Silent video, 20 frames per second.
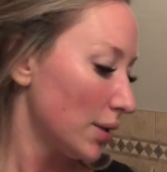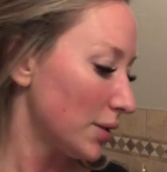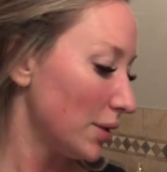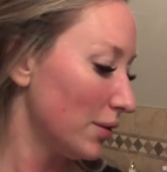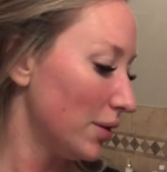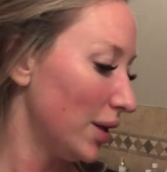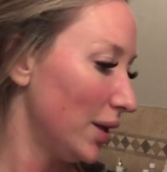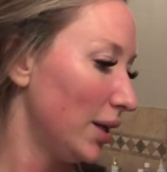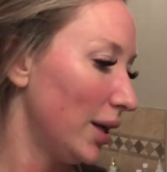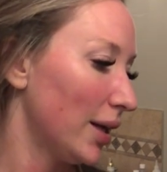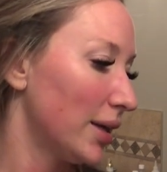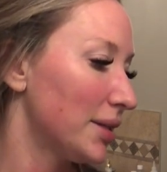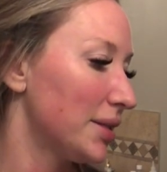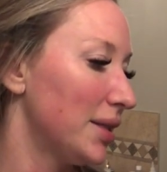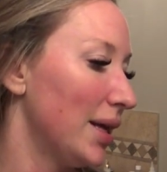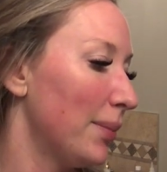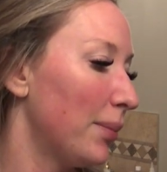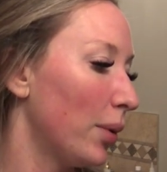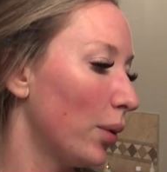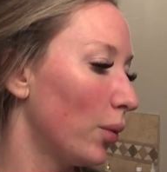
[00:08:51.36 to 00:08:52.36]
So the next
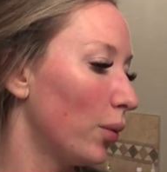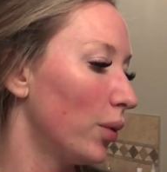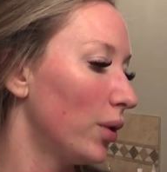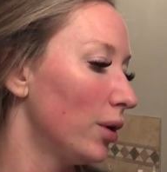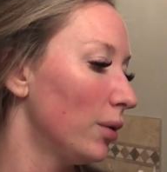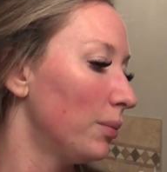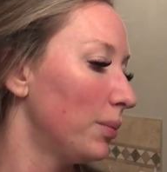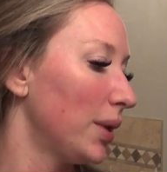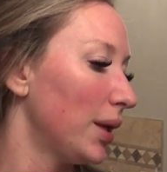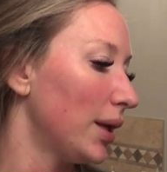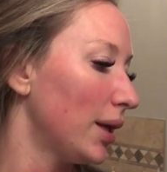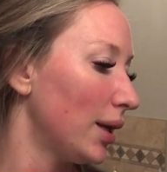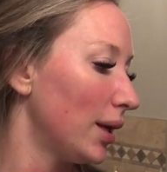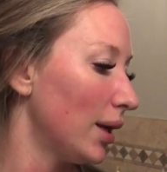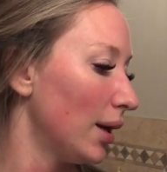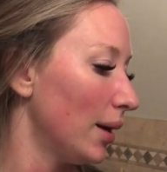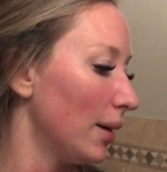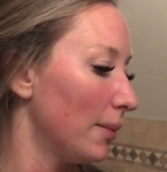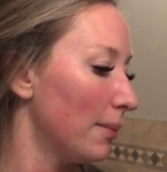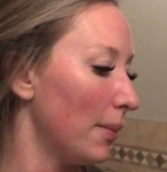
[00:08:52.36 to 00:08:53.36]
step will
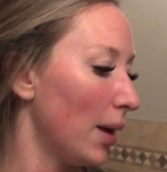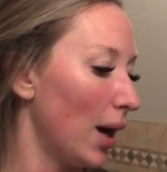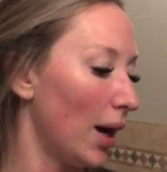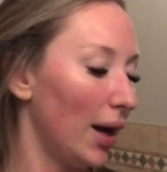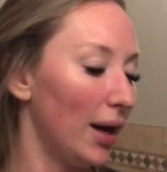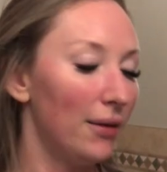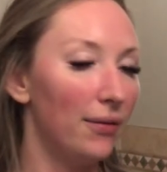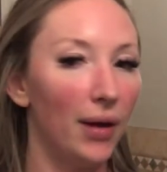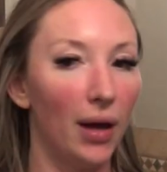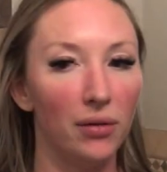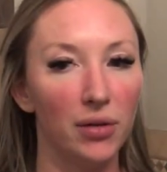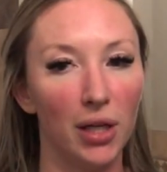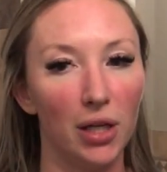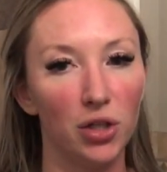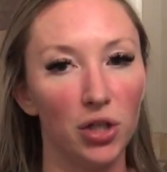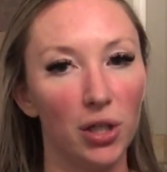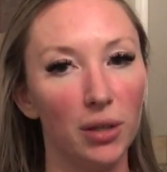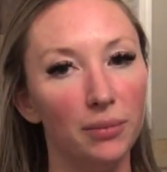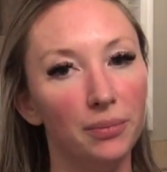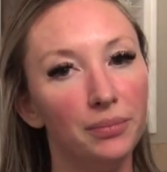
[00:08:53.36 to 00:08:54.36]
be my
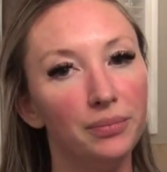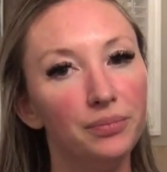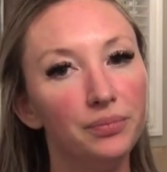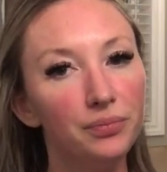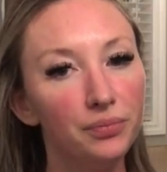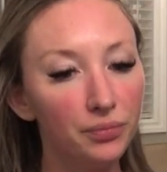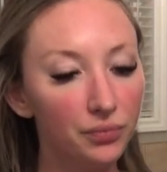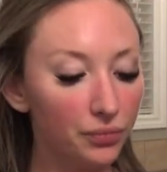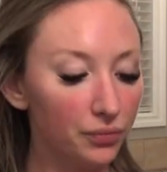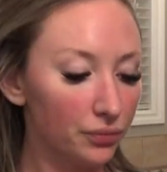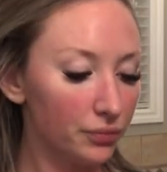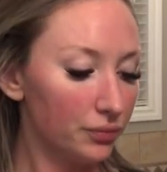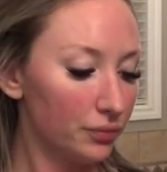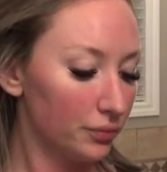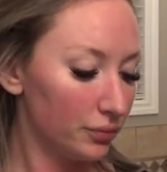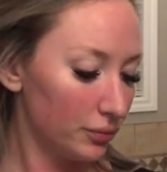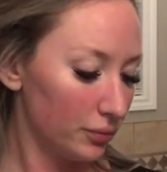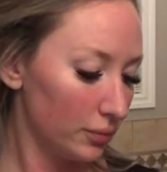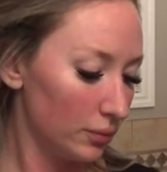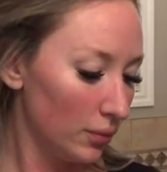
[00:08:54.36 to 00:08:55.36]
foundation.
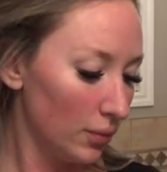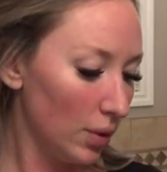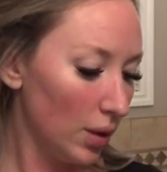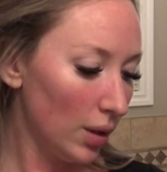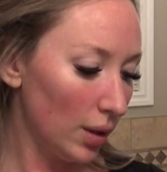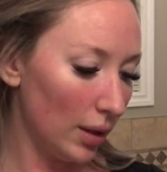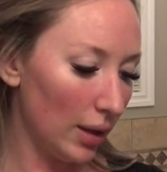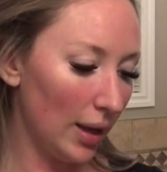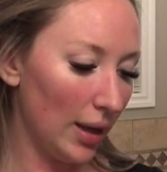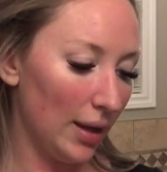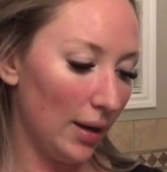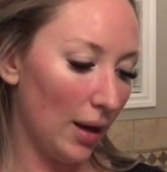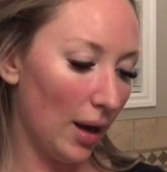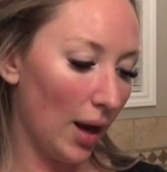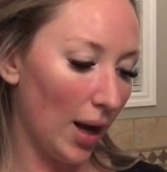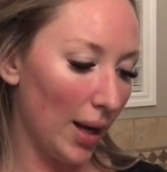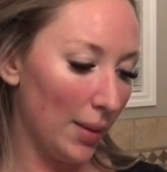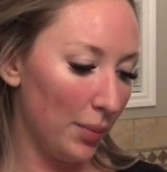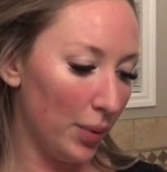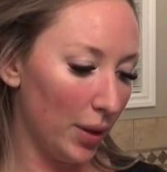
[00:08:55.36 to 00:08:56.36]
And
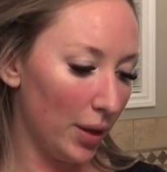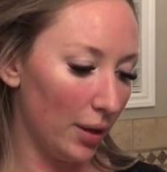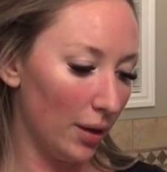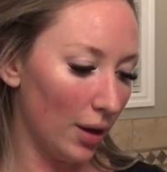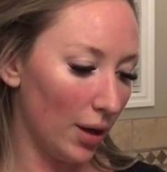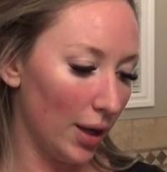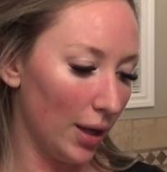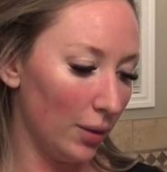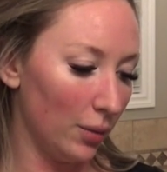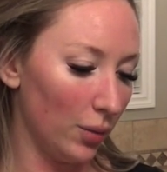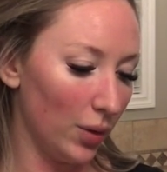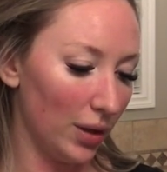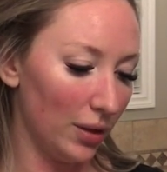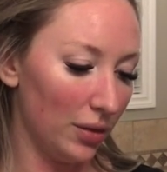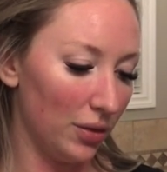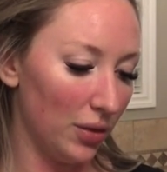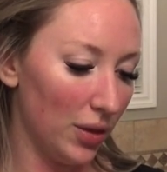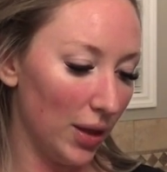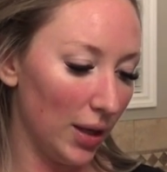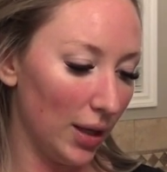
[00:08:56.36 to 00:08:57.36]
I put it on
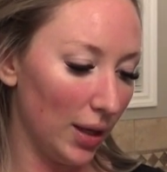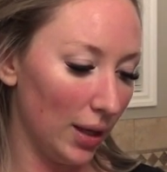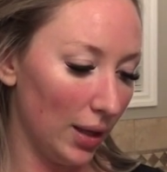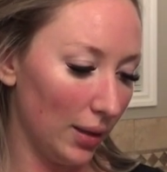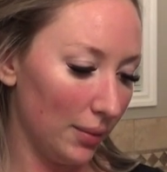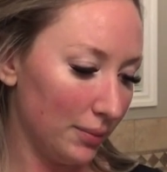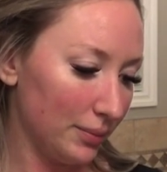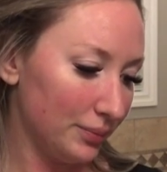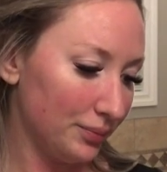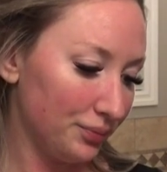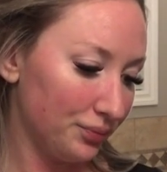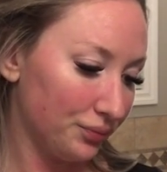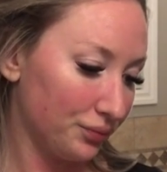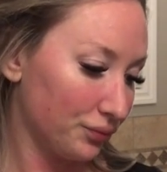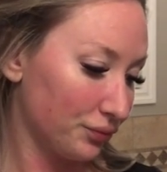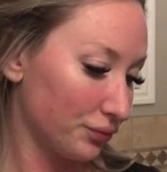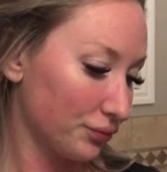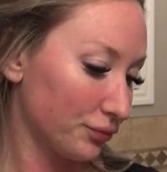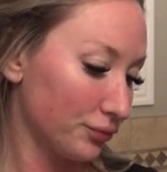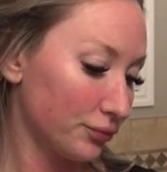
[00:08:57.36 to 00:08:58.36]
with the
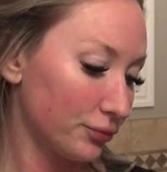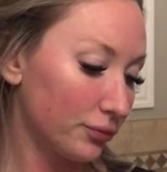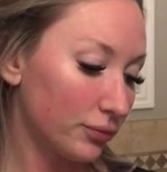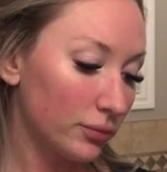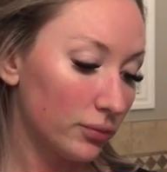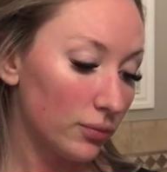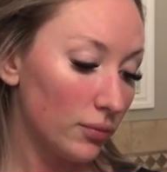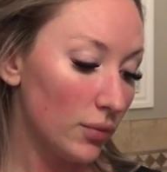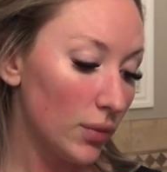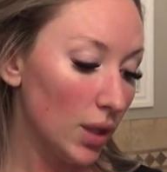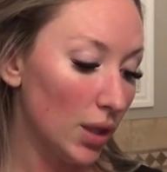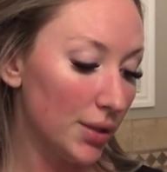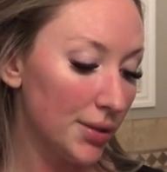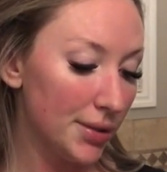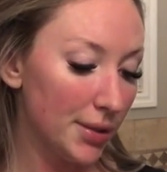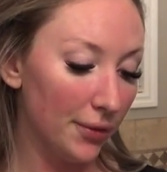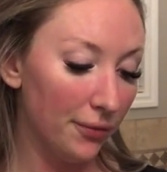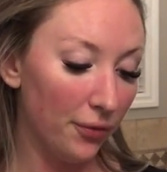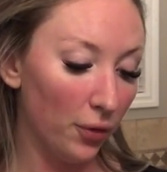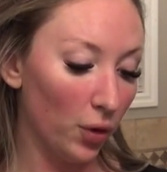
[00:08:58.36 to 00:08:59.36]

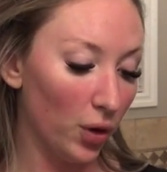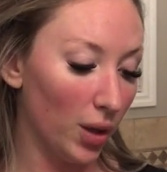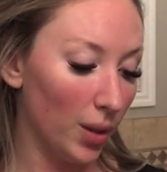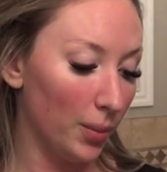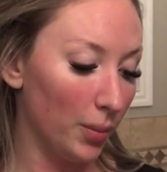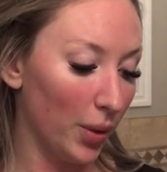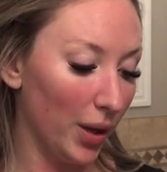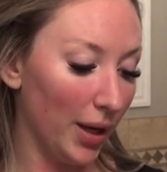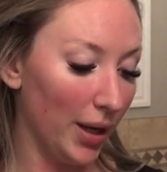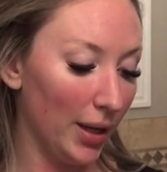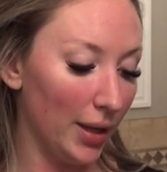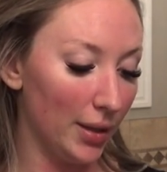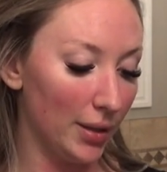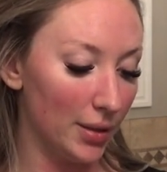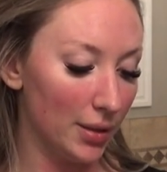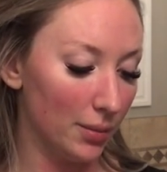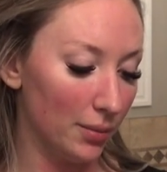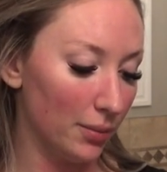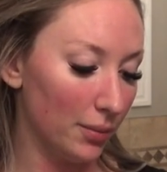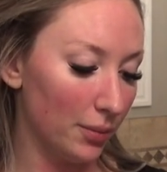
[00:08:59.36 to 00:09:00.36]
Sephora
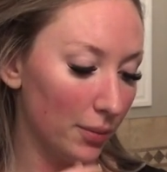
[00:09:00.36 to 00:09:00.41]
brand